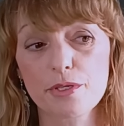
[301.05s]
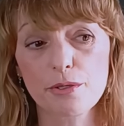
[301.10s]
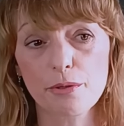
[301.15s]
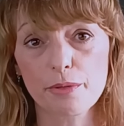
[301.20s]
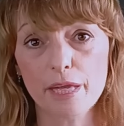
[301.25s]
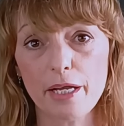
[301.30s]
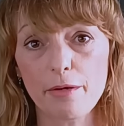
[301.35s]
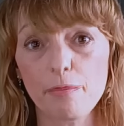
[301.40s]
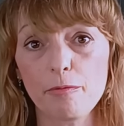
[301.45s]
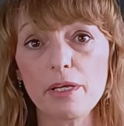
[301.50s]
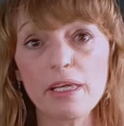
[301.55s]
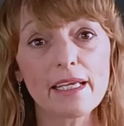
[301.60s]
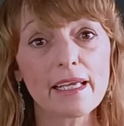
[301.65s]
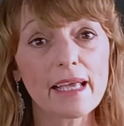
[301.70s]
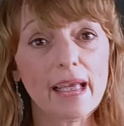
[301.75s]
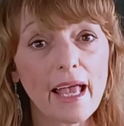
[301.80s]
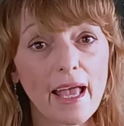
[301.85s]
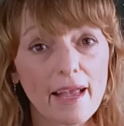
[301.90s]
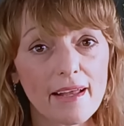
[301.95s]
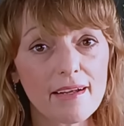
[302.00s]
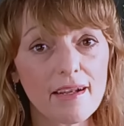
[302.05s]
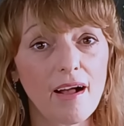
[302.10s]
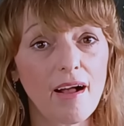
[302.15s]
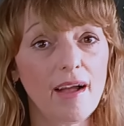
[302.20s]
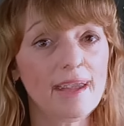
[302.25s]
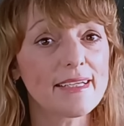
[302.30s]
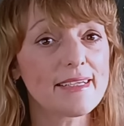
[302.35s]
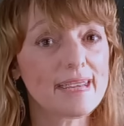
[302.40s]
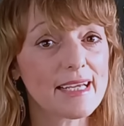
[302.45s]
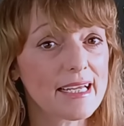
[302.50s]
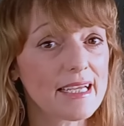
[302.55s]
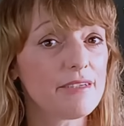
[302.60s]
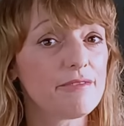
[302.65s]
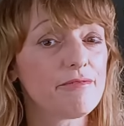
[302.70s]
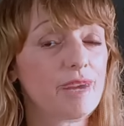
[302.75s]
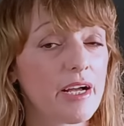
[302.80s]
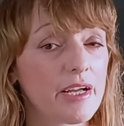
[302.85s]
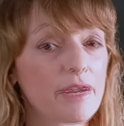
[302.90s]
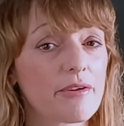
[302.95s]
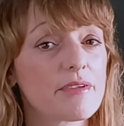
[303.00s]
so that we can
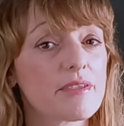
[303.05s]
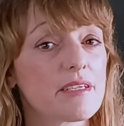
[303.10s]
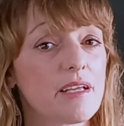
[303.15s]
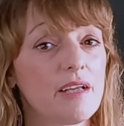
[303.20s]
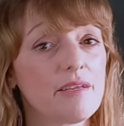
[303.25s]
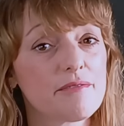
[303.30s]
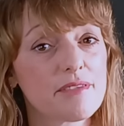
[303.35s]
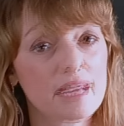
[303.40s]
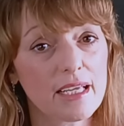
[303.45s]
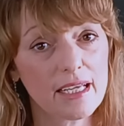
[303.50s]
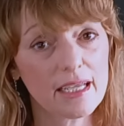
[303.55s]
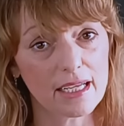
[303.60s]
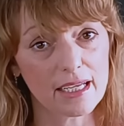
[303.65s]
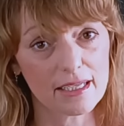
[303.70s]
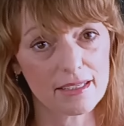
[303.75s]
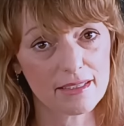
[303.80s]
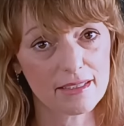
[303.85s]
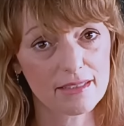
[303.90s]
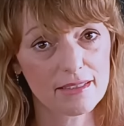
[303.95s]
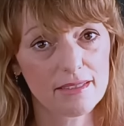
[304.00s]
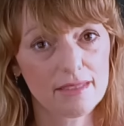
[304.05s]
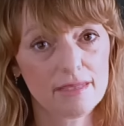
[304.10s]
identify ourselves in it.